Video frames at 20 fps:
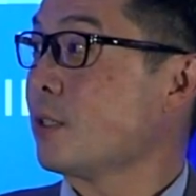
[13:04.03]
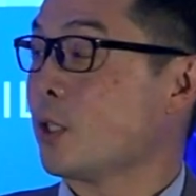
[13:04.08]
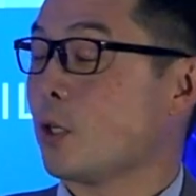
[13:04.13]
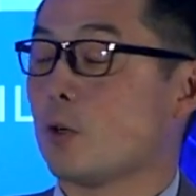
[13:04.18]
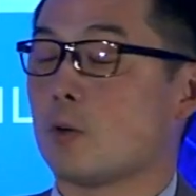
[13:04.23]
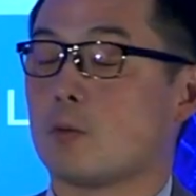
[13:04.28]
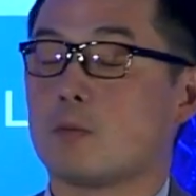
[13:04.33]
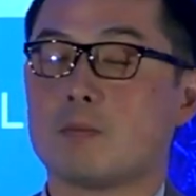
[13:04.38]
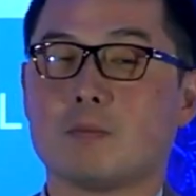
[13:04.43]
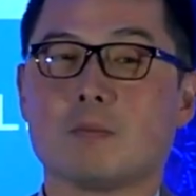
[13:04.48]

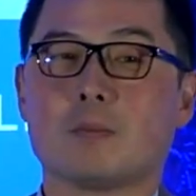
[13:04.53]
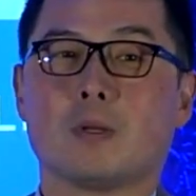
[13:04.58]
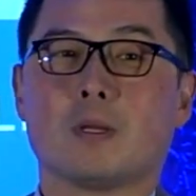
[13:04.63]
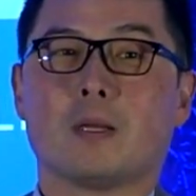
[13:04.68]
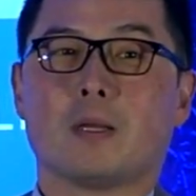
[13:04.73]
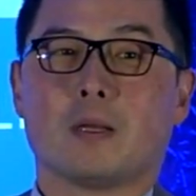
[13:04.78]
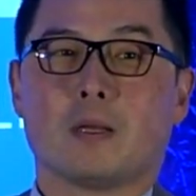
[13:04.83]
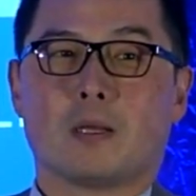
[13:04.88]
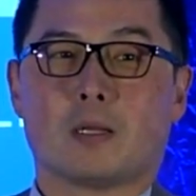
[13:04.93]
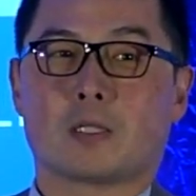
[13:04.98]
So
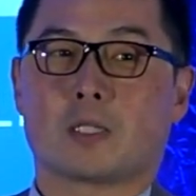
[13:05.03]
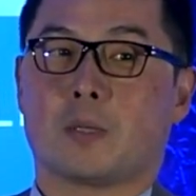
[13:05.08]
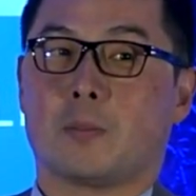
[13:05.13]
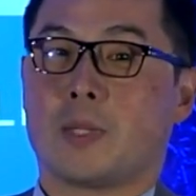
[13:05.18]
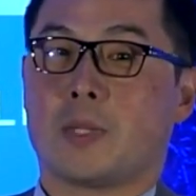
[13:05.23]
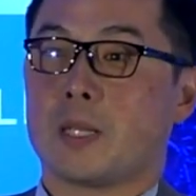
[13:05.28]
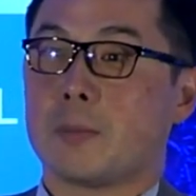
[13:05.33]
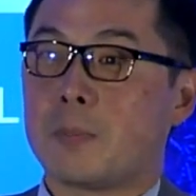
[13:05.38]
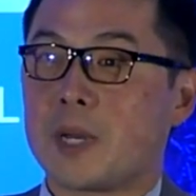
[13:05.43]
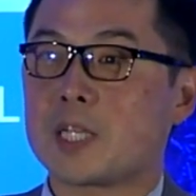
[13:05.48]
it's going
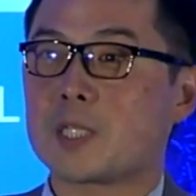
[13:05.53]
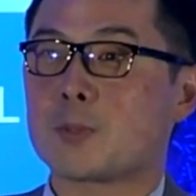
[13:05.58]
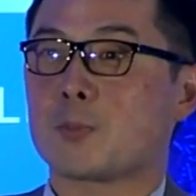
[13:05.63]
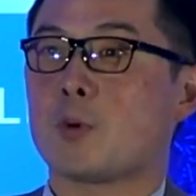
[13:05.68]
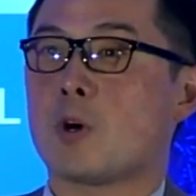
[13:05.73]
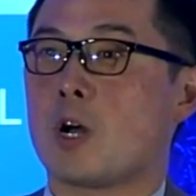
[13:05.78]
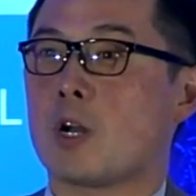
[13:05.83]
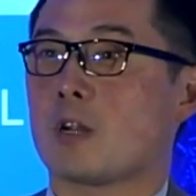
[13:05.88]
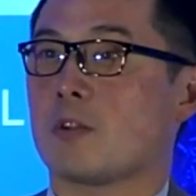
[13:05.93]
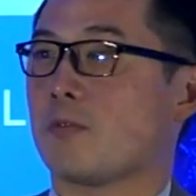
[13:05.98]
to be the best
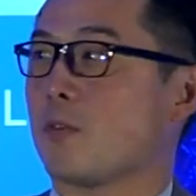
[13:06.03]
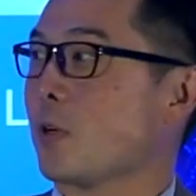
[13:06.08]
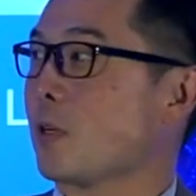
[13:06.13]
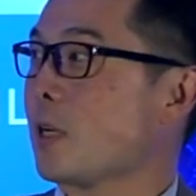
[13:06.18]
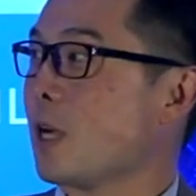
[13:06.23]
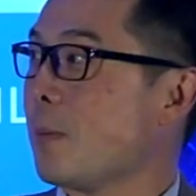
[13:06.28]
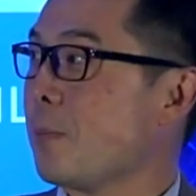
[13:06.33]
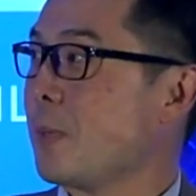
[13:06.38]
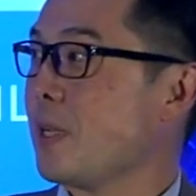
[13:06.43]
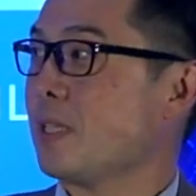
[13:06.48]
product for
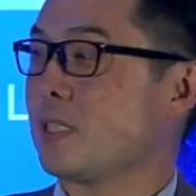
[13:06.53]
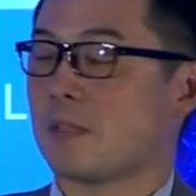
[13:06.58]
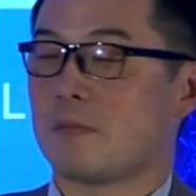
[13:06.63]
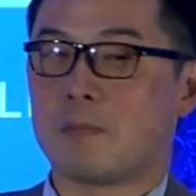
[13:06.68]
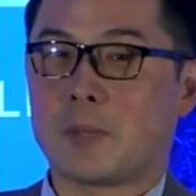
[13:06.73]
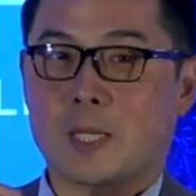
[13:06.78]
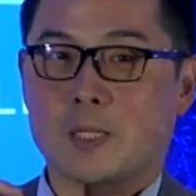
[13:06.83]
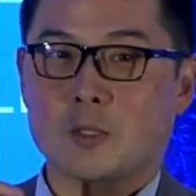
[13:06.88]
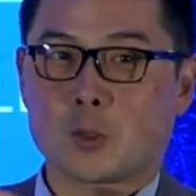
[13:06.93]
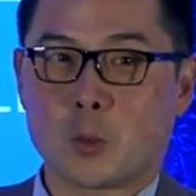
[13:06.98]
companies of
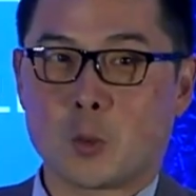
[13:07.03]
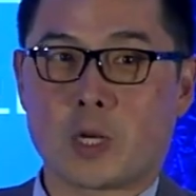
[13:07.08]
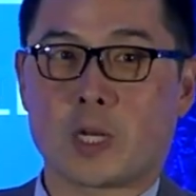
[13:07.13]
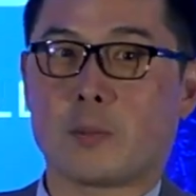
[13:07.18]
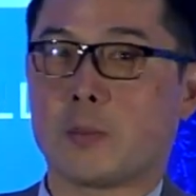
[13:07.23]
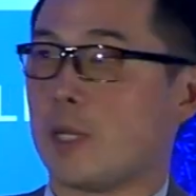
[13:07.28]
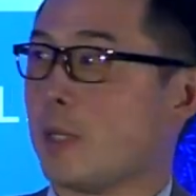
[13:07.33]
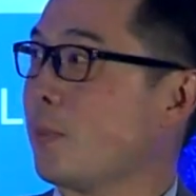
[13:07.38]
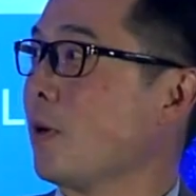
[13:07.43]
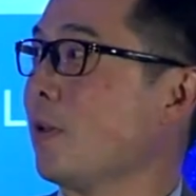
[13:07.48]
about 20
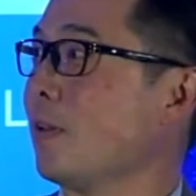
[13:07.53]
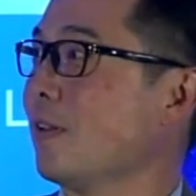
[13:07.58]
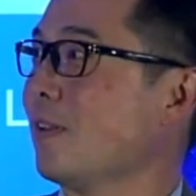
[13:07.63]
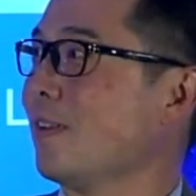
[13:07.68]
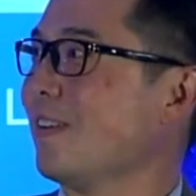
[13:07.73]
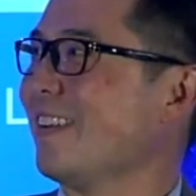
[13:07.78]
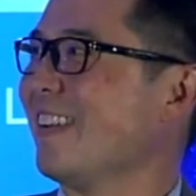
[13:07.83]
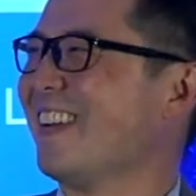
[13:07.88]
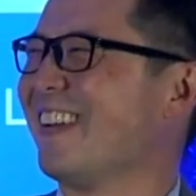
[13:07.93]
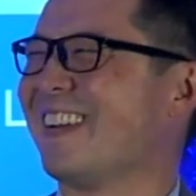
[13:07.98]
people.
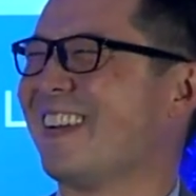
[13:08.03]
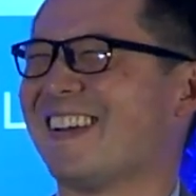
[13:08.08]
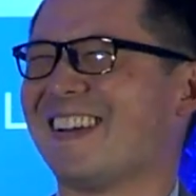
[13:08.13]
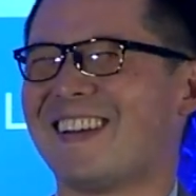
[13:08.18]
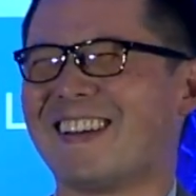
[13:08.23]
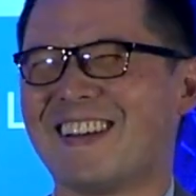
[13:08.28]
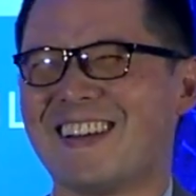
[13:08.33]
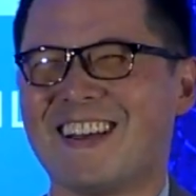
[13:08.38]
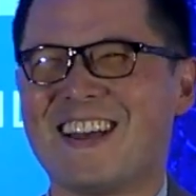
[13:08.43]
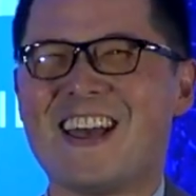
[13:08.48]

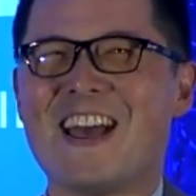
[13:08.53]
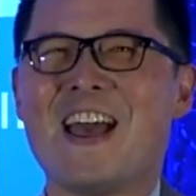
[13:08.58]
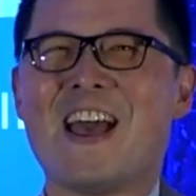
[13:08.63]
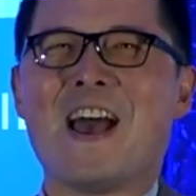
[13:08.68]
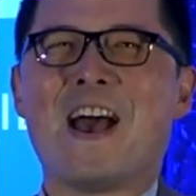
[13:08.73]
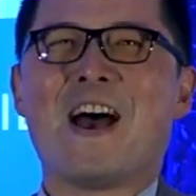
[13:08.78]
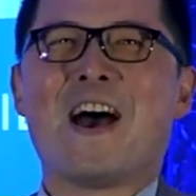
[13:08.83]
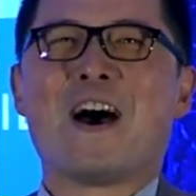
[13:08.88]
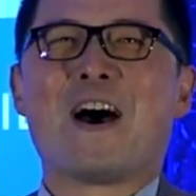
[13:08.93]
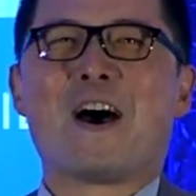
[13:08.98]

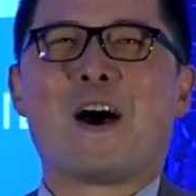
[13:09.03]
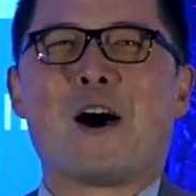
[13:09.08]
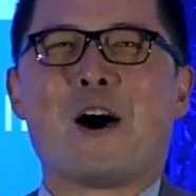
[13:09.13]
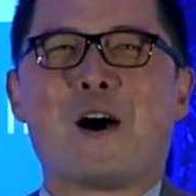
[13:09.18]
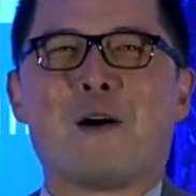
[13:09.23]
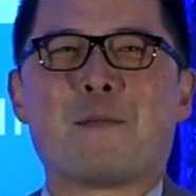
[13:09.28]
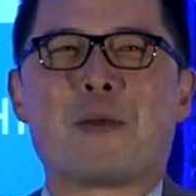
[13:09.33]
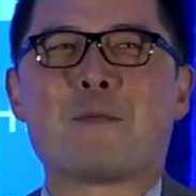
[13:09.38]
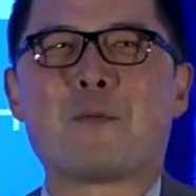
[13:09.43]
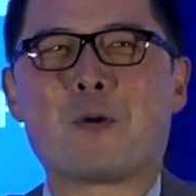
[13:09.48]

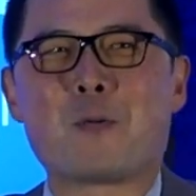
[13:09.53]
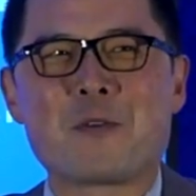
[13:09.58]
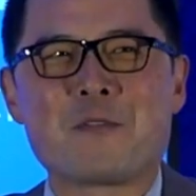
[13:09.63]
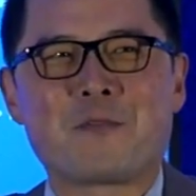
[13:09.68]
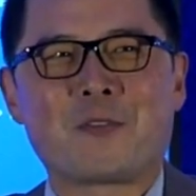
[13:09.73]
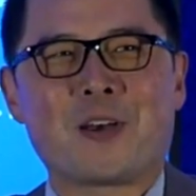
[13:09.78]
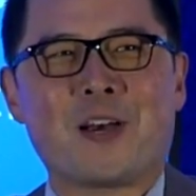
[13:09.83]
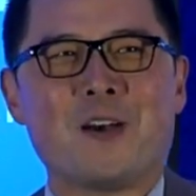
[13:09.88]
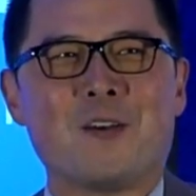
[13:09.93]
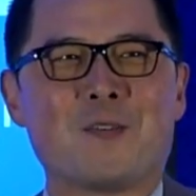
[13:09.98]
And what we
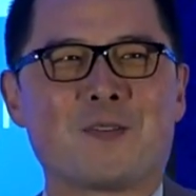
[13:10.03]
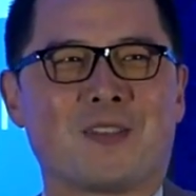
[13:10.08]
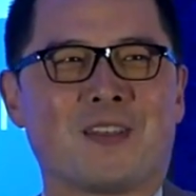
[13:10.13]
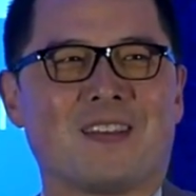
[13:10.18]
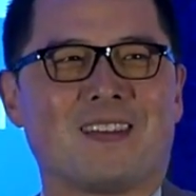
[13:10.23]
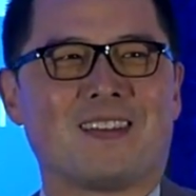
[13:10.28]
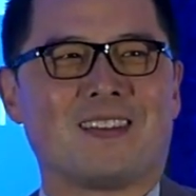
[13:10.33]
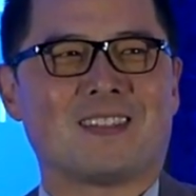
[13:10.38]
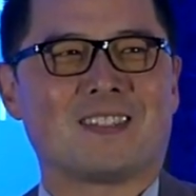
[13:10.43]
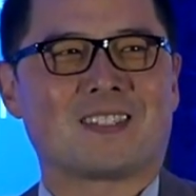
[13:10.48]
found
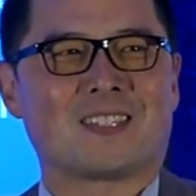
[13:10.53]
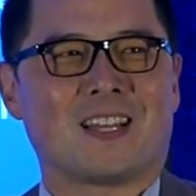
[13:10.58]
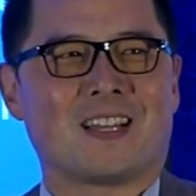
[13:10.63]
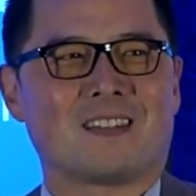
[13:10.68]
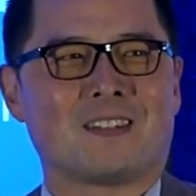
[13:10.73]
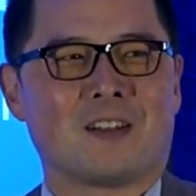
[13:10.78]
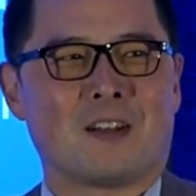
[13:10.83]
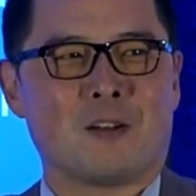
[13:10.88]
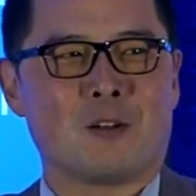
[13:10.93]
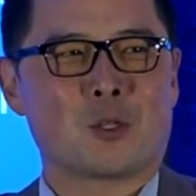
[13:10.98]
is that
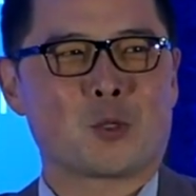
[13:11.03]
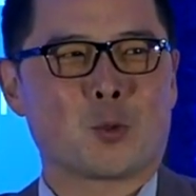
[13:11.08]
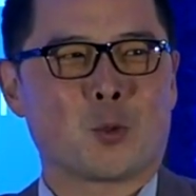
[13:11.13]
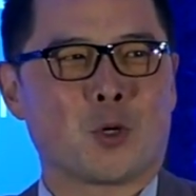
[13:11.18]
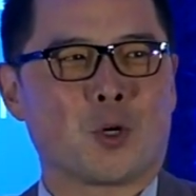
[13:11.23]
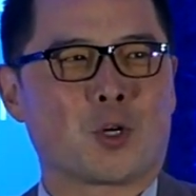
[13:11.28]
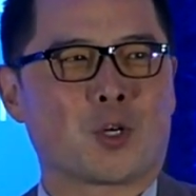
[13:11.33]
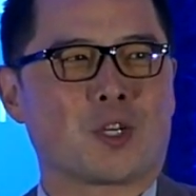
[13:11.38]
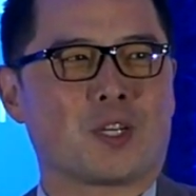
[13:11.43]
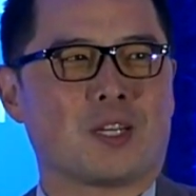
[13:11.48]
knowledge
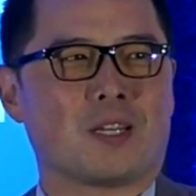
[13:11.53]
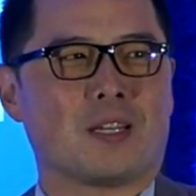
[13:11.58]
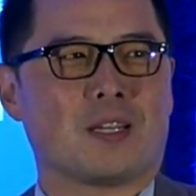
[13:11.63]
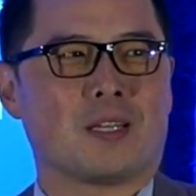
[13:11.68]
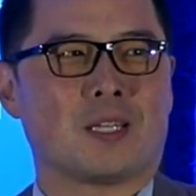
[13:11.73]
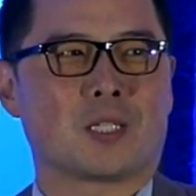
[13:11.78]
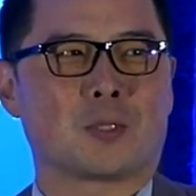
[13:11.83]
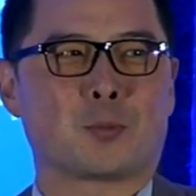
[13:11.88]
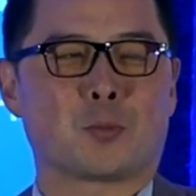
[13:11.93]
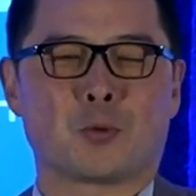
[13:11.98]
work
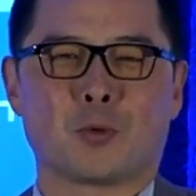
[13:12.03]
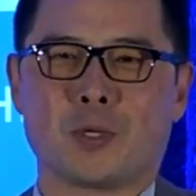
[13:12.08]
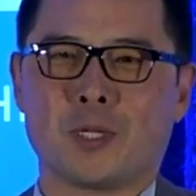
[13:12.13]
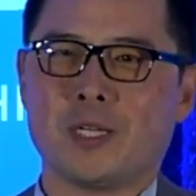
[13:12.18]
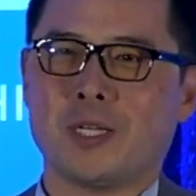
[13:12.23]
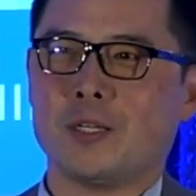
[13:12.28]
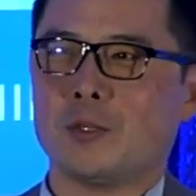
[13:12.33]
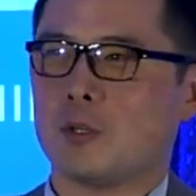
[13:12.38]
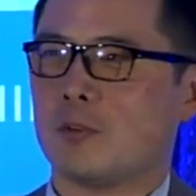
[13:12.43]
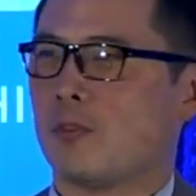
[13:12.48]
is
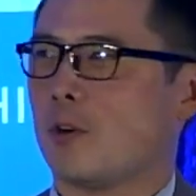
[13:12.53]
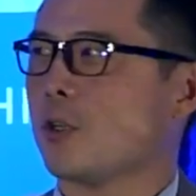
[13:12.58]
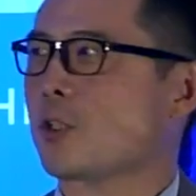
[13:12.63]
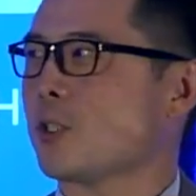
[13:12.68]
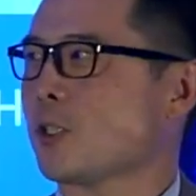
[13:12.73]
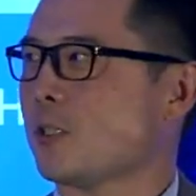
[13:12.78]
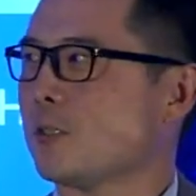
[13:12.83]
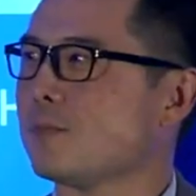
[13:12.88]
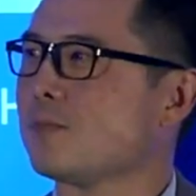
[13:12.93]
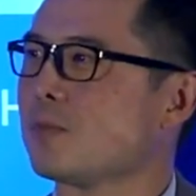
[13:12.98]
pretty
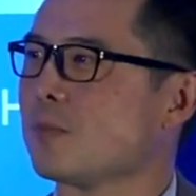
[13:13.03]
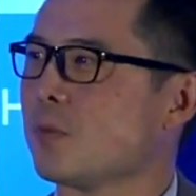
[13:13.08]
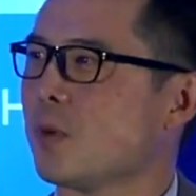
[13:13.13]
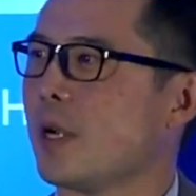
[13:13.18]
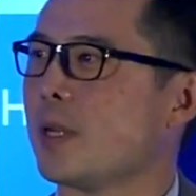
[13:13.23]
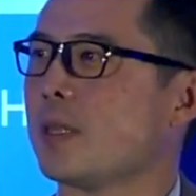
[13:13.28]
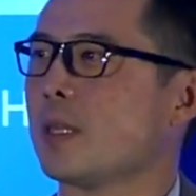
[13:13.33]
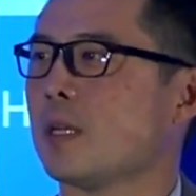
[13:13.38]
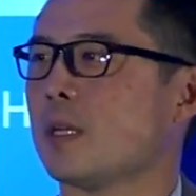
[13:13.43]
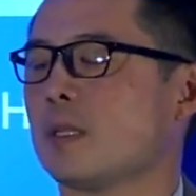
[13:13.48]
universal,
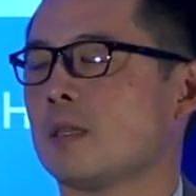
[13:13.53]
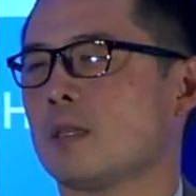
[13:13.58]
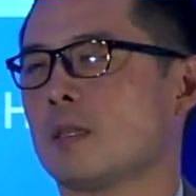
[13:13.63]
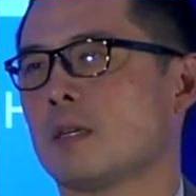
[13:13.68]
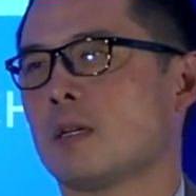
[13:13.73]
right? That